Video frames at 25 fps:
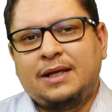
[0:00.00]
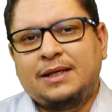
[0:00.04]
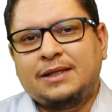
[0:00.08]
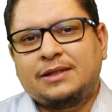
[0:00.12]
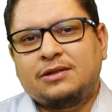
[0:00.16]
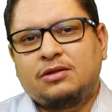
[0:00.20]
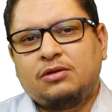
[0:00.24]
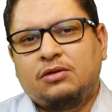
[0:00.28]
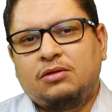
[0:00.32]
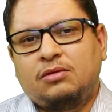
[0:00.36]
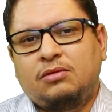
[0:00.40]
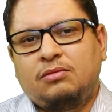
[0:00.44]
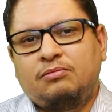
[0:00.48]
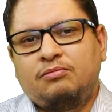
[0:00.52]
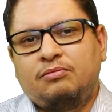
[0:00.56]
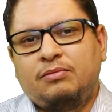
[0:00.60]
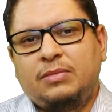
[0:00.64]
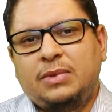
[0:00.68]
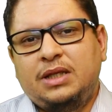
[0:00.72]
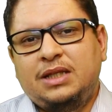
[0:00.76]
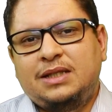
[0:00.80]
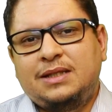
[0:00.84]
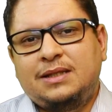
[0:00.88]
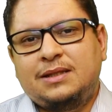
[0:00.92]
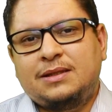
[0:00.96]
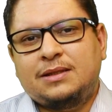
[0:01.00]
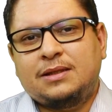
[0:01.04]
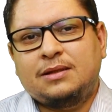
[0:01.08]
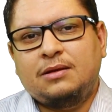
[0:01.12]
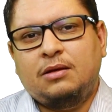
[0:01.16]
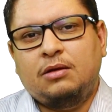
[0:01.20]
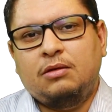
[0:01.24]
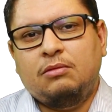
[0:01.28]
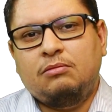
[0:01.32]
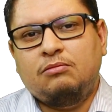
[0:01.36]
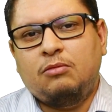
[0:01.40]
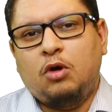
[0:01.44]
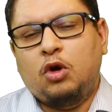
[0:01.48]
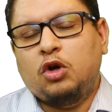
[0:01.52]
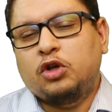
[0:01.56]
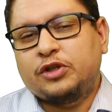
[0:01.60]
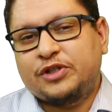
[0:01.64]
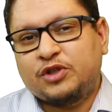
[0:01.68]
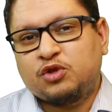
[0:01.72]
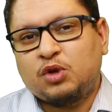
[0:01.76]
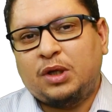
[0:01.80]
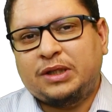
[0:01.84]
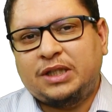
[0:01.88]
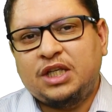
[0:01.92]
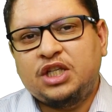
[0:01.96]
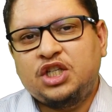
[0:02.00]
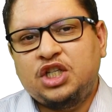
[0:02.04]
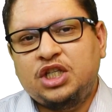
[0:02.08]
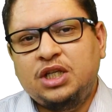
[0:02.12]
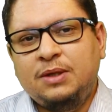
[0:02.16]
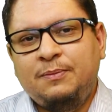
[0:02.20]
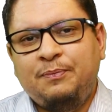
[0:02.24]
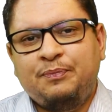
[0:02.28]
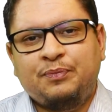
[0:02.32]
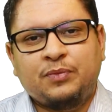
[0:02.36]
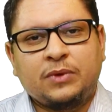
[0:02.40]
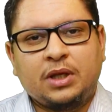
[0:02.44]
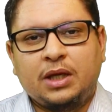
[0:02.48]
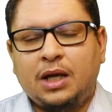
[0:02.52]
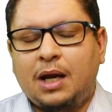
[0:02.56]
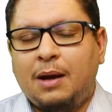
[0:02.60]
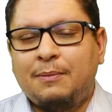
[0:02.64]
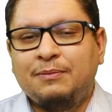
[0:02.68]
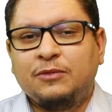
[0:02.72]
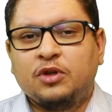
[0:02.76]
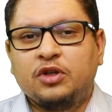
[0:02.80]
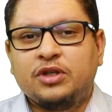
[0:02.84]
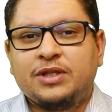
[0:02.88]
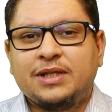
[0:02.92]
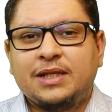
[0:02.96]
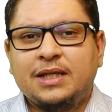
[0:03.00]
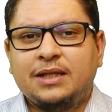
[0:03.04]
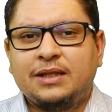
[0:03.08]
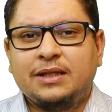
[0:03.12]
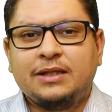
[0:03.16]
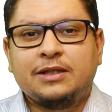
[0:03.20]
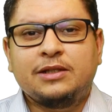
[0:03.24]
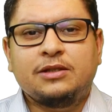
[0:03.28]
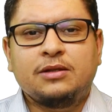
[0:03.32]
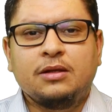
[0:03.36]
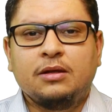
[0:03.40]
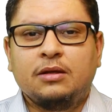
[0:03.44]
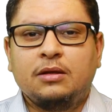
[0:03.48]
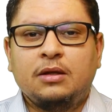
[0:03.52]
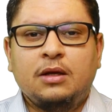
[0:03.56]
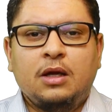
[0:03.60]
So it's a strategy. I'm not saying it's